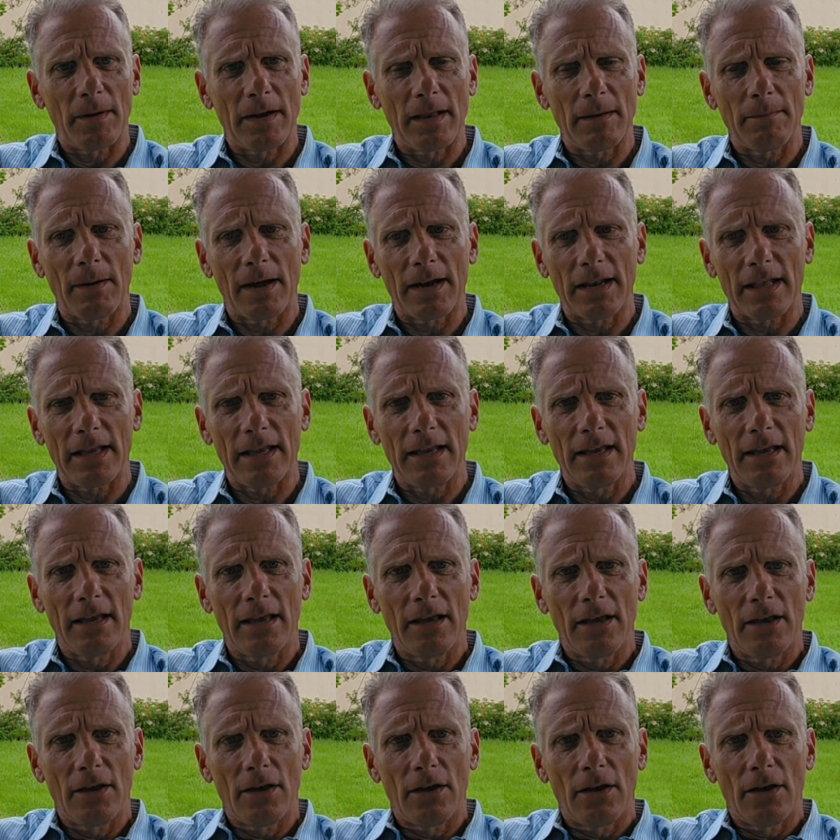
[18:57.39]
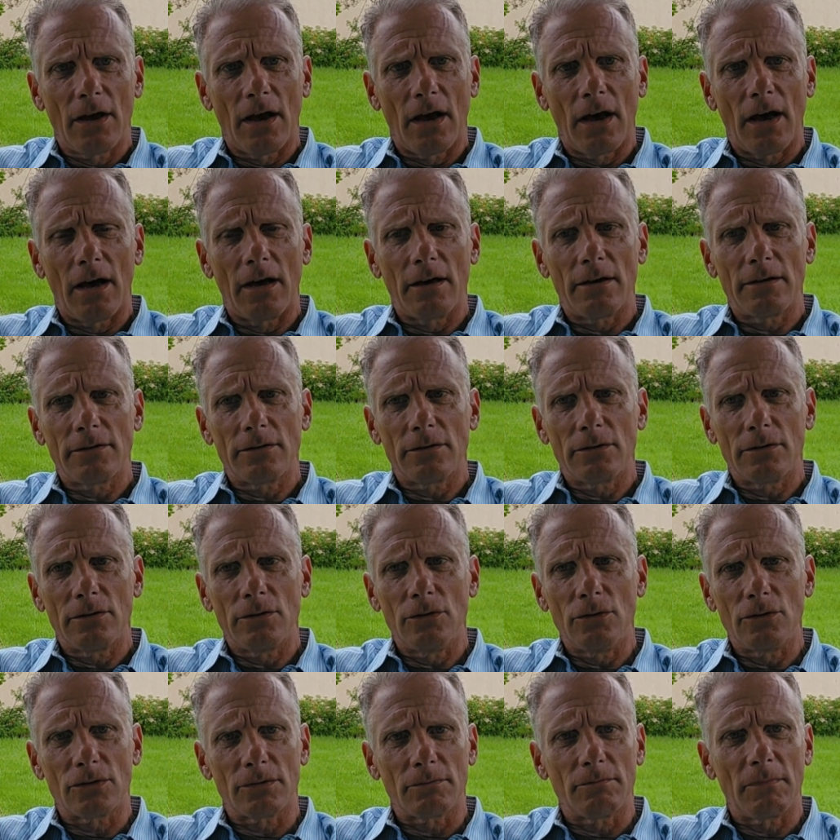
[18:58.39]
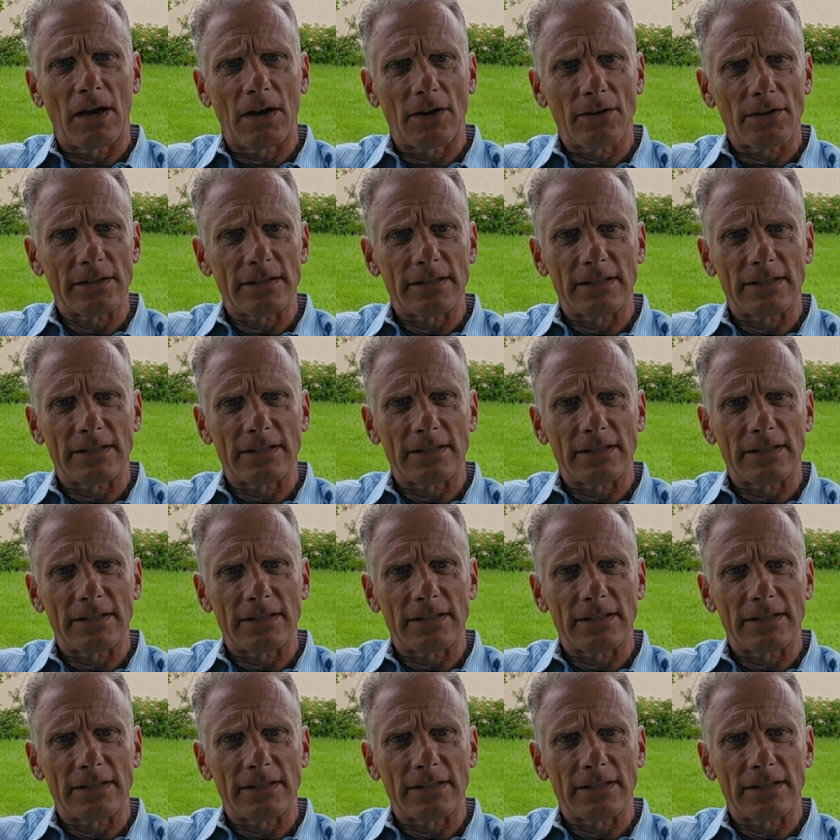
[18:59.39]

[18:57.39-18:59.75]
anybody who's in Maryland